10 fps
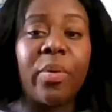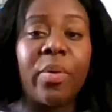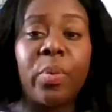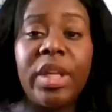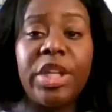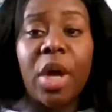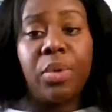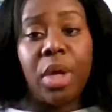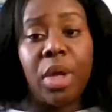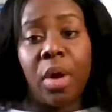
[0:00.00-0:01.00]
I really
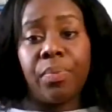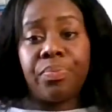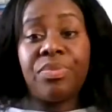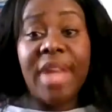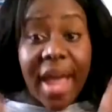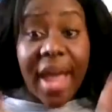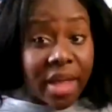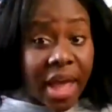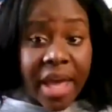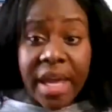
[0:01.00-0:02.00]
don't know.
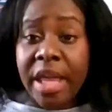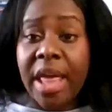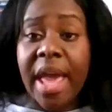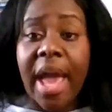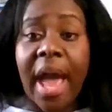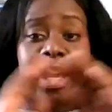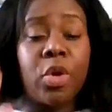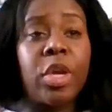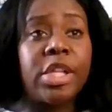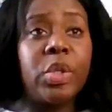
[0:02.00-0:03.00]
That
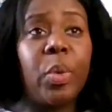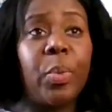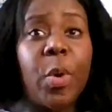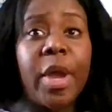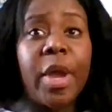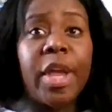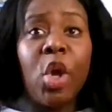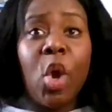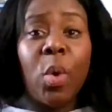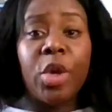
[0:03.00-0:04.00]
you get to a point
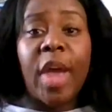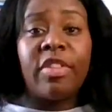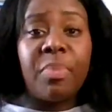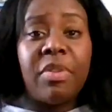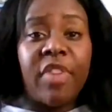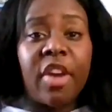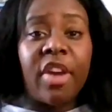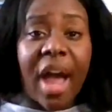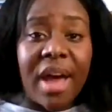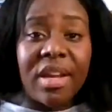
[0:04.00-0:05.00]
where you have to be
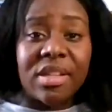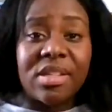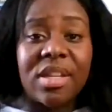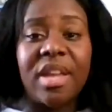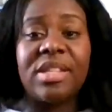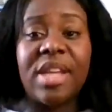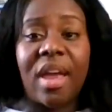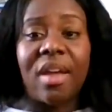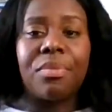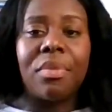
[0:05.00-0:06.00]
very honest and
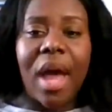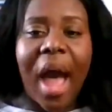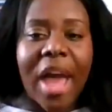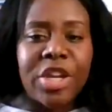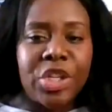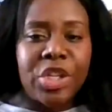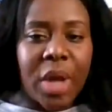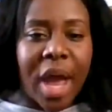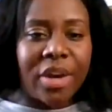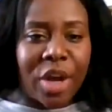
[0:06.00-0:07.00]
say, I do
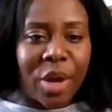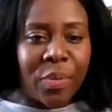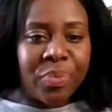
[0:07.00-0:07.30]
not know.